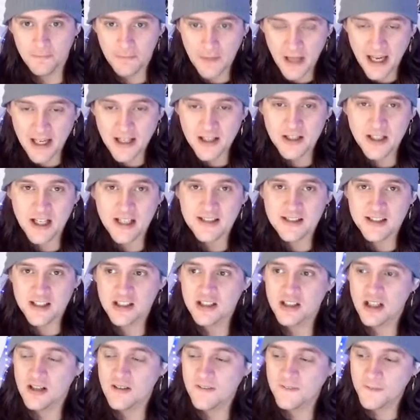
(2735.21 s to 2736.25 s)
Ainge has
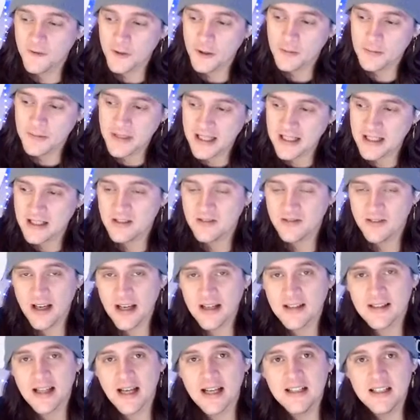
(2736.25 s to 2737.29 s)
just confirmed that, in
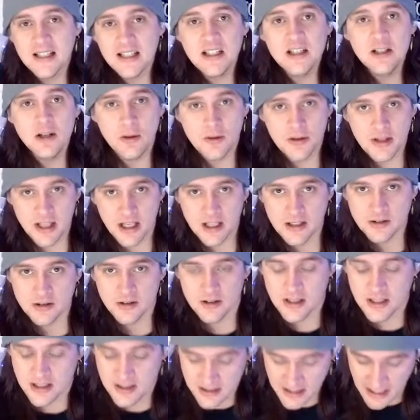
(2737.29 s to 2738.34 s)
fact, I did know the answer
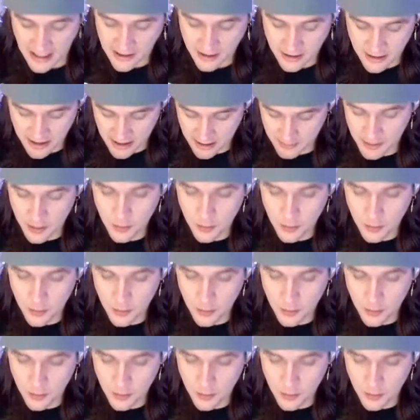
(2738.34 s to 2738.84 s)
the entire time.